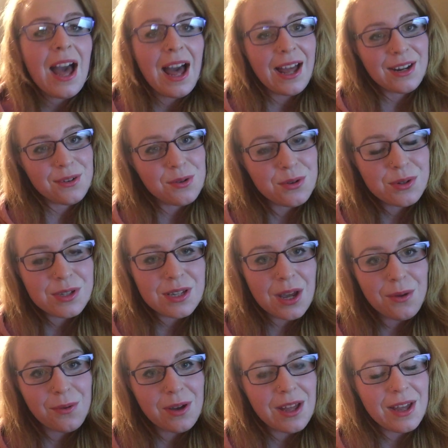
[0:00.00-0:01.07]
And
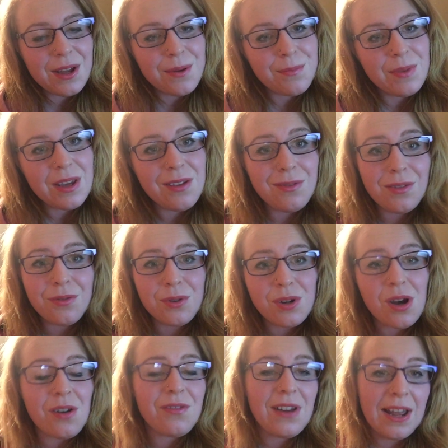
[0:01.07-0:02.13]
also, even if we're
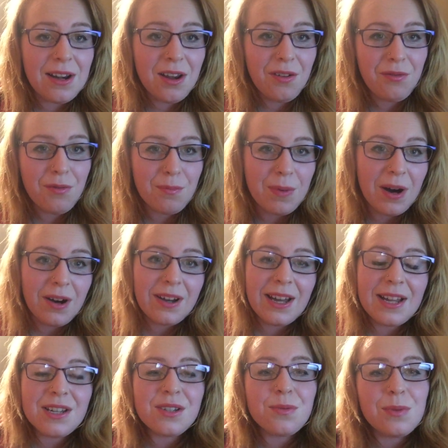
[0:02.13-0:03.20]
not flying home from
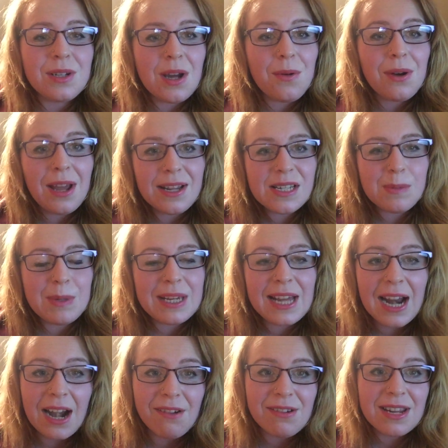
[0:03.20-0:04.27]
Pahang, we don't like to be
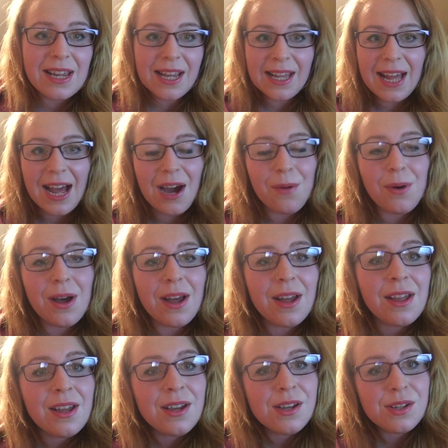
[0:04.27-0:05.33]
carrying our
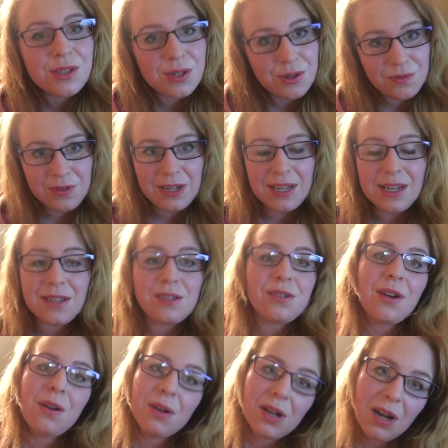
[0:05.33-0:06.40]
souvenirs
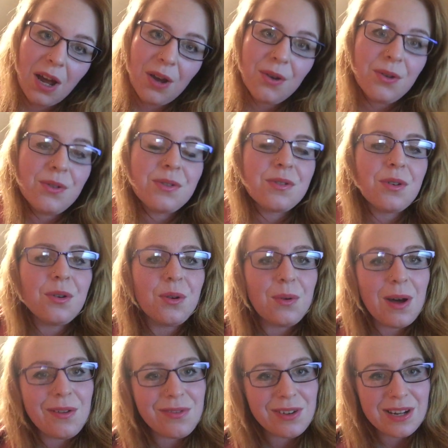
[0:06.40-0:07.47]
or our clothes or
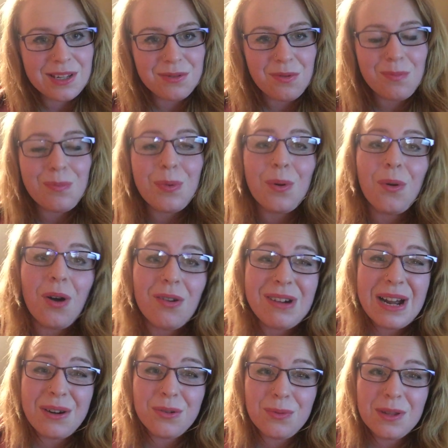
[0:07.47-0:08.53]
whatever it is we've bought
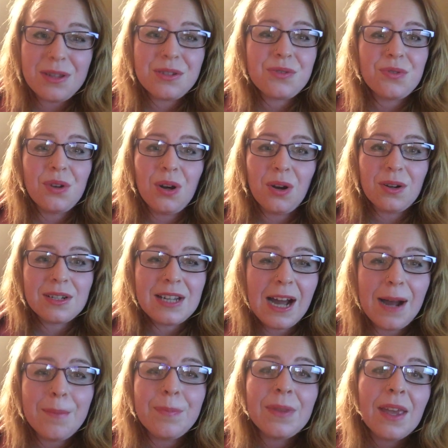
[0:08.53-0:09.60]
around with us for a long
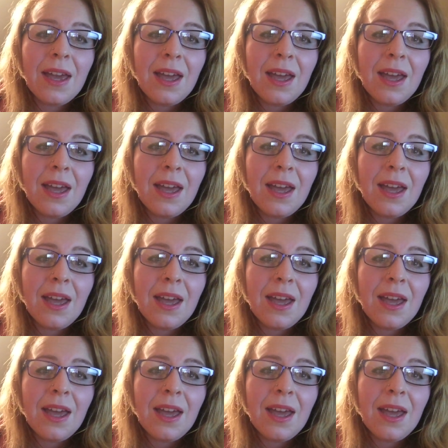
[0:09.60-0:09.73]
time.